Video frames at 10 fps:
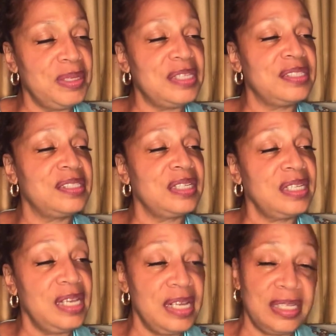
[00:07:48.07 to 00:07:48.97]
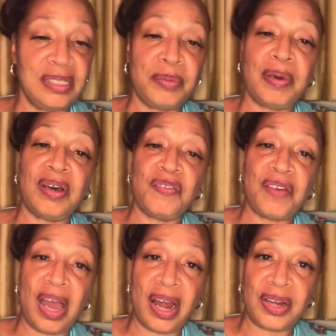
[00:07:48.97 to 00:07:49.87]
is the kingdom of
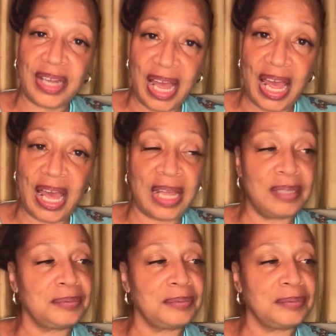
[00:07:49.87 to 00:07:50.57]
our God.